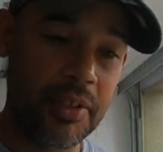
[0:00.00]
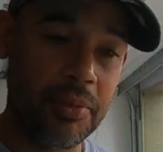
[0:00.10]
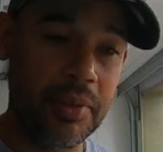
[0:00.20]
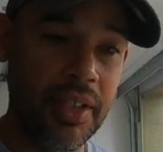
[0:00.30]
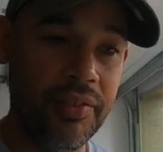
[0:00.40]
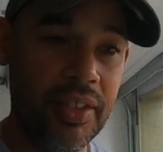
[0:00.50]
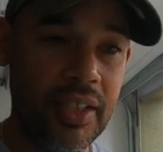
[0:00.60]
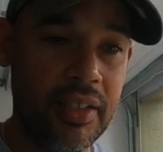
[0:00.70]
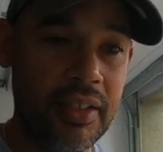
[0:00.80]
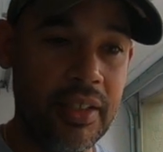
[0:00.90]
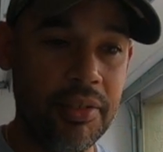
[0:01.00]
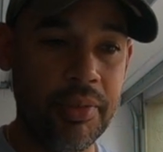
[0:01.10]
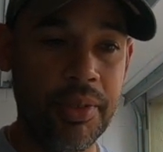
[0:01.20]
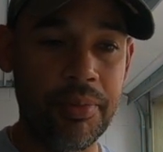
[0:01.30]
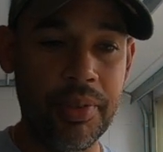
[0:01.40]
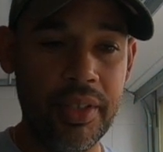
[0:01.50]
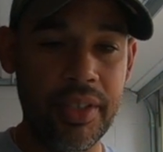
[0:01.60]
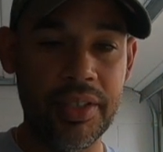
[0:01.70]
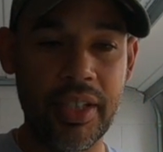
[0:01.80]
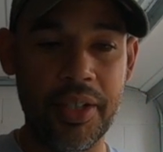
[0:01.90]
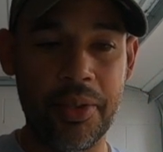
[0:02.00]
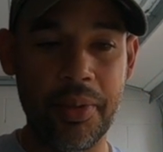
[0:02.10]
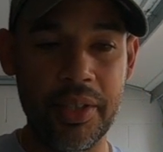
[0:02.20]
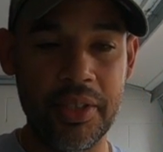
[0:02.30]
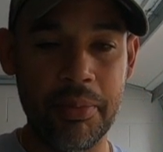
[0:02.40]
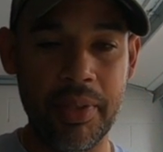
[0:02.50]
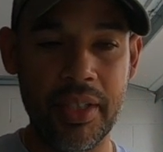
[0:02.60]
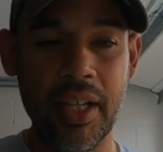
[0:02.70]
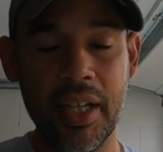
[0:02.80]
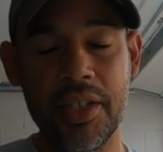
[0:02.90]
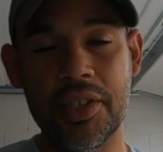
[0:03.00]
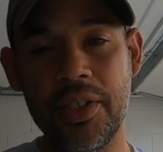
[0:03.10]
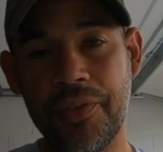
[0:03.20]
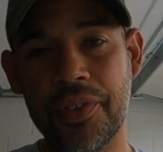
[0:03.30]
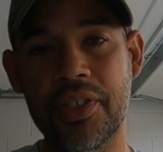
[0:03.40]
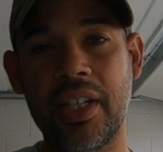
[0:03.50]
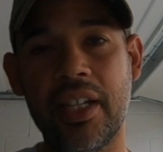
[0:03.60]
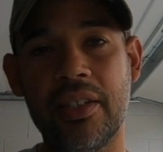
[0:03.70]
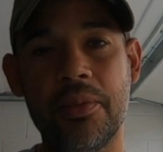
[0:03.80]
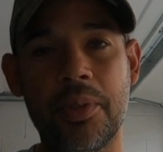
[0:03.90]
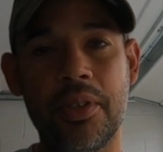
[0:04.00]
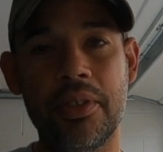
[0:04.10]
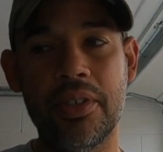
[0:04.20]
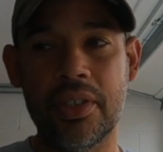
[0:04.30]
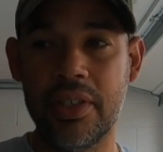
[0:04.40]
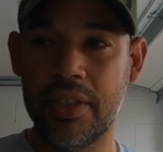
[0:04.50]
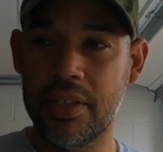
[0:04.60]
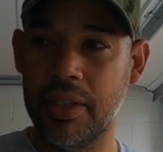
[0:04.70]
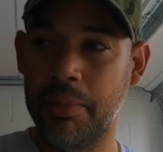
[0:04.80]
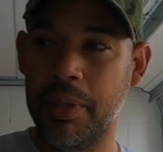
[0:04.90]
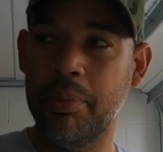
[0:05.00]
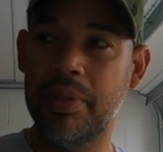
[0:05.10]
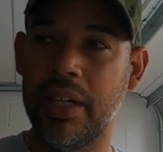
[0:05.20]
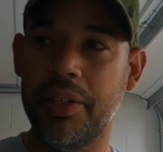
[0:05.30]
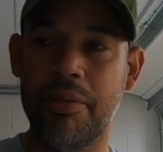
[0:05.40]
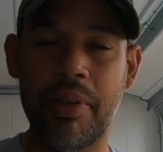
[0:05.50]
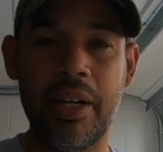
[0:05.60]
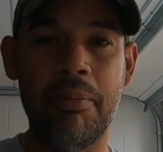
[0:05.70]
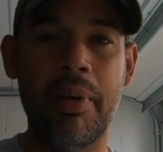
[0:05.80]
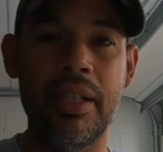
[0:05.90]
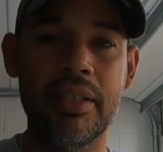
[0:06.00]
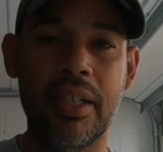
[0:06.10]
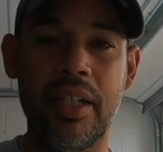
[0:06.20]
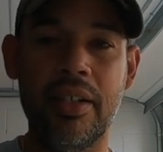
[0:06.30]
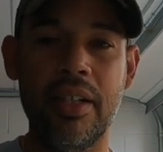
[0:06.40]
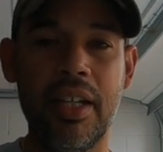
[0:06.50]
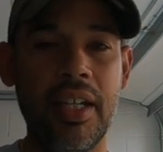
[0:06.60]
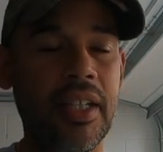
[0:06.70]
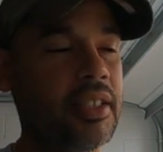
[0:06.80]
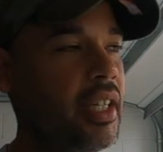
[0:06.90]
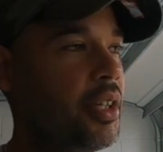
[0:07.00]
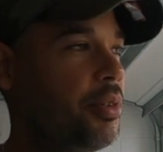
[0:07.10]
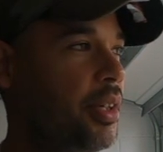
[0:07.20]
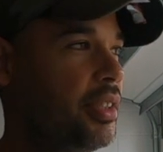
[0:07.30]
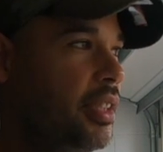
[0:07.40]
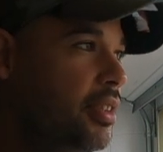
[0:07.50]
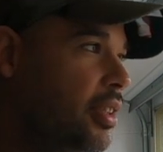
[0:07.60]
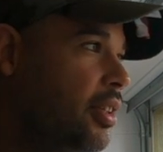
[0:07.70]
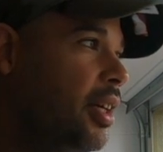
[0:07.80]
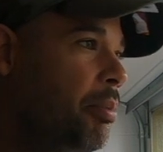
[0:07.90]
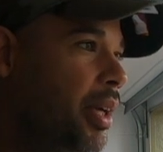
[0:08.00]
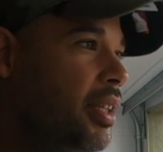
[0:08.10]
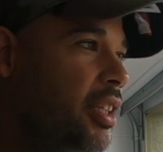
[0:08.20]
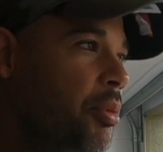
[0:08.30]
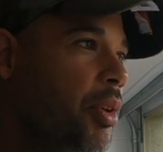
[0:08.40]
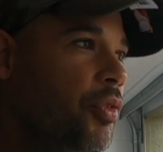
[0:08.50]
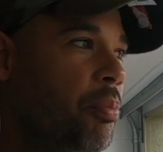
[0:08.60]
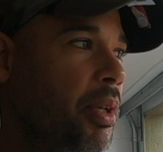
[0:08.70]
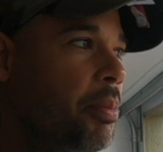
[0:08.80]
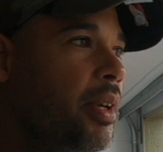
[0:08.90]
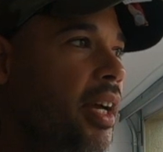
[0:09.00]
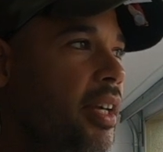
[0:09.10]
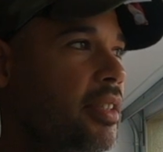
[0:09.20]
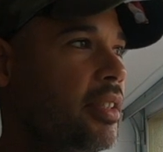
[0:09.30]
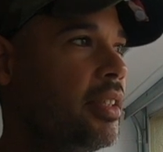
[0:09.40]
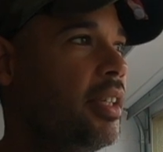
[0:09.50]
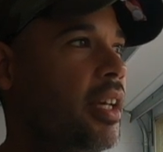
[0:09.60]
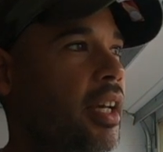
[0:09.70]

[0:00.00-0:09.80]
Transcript: that we're living in. It really is kind of crazy, but it's good for the cycling world. It's good to see people out here riding bikes now. It's kind of crazy. It took a pandemic for people to actually,